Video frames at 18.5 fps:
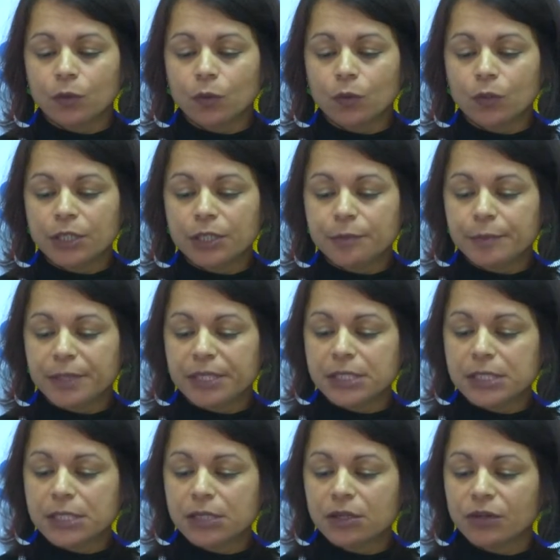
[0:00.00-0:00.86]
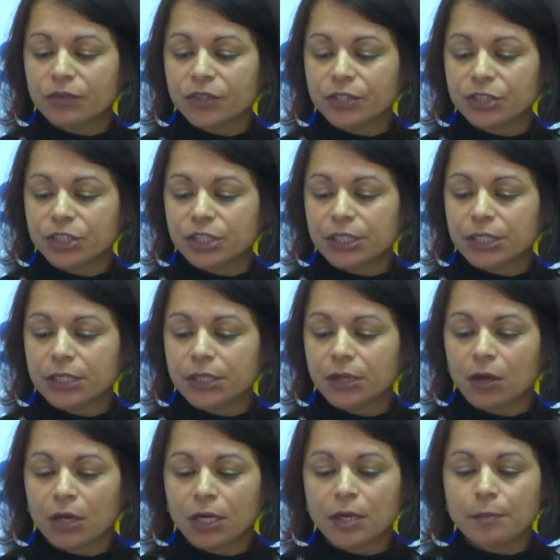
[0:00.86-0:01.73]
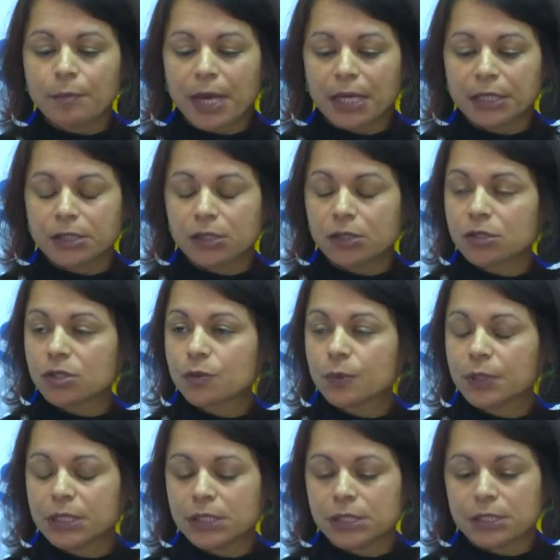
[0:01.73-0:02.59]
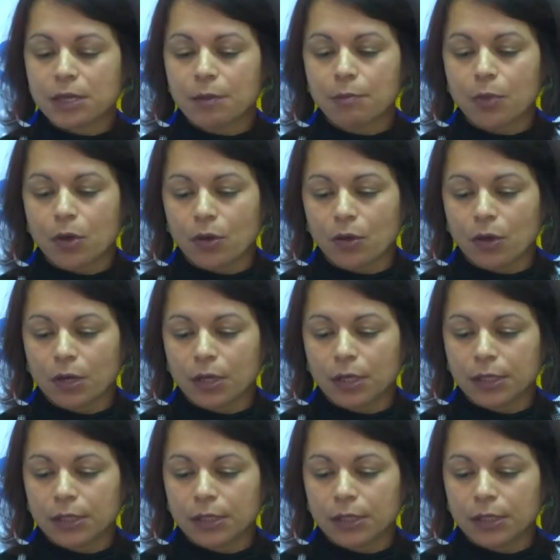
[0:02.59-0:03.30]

the ordered beating of Regina on her buttocks with a sjambok.